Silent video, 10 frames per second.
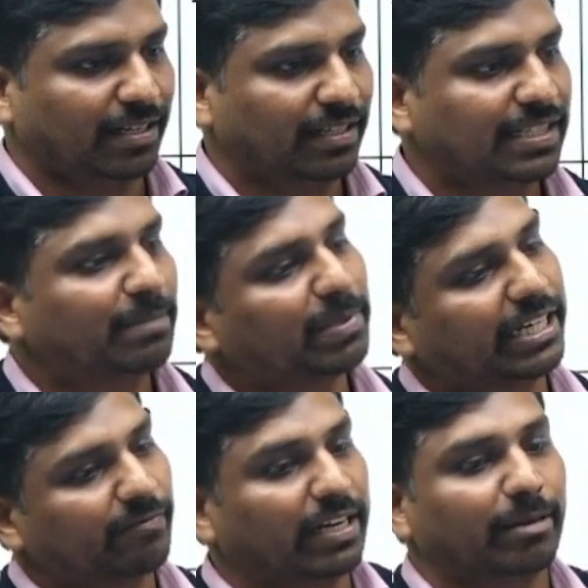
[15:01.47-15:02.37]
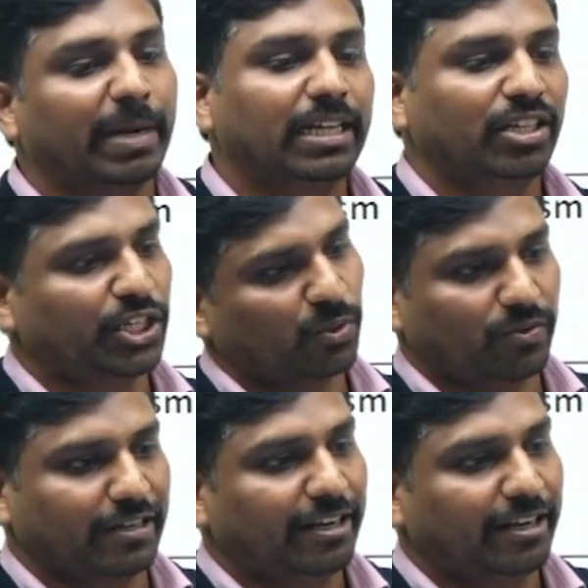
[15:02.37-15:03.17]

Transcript: Simply it will remain neutral.